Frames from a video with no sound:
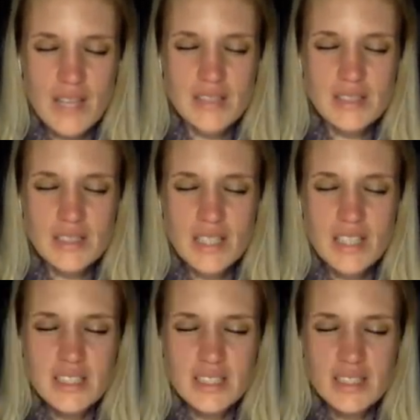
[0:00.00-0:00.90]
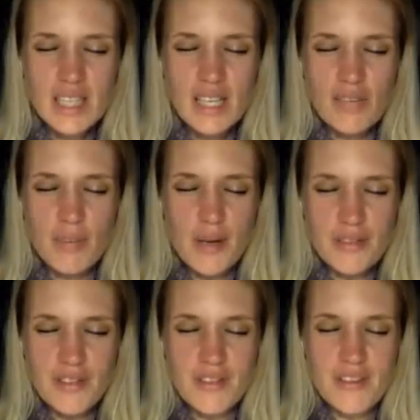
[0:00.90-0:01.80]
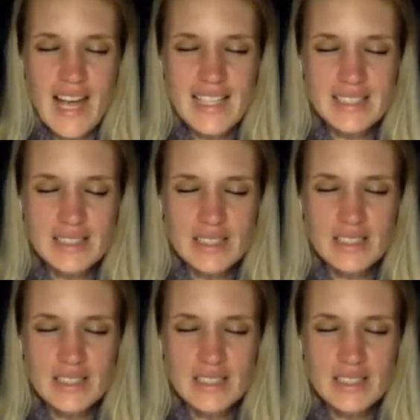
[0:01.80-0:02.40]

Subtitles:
and just think of both of the flats,